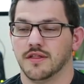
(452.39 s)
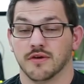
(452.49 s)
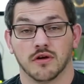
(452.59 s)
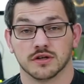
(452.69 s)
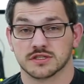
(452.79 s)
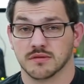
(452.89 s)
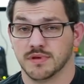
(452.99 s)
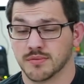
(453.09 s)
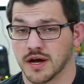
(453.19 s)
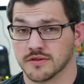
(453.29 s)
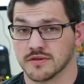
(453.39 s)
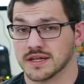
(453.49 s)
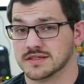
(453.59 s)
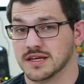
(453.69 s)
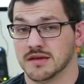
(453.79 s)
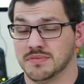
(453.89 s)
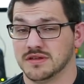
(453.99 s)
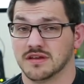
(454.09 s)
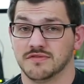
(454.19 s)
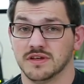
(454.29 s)
There are some people out there that say
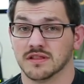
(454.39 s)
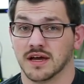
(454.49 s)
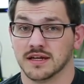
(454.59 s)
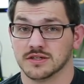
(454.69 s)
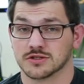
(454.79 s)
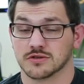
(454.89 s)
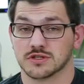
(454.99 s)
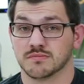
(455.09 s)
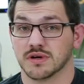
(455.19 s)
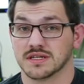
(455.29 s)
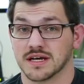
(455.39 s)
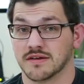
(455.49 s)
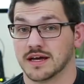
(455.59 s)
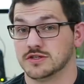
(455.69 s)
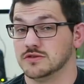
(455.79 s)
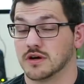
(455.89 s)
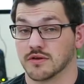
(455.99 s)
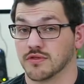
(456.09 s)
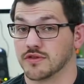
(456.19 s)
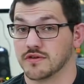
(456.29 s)
PTFE lining starts to break down at
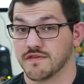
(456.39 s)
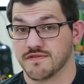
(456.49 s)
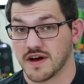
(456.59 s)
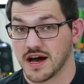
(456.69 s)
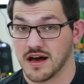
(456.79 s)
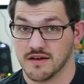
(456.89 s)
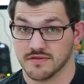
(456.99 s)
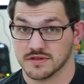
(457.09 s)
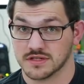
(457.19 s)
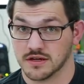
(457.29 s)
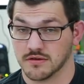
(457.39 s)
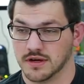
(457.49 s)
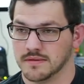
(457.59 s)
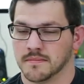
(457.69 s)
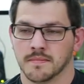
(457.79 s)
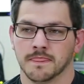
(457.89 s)
235 centigrade.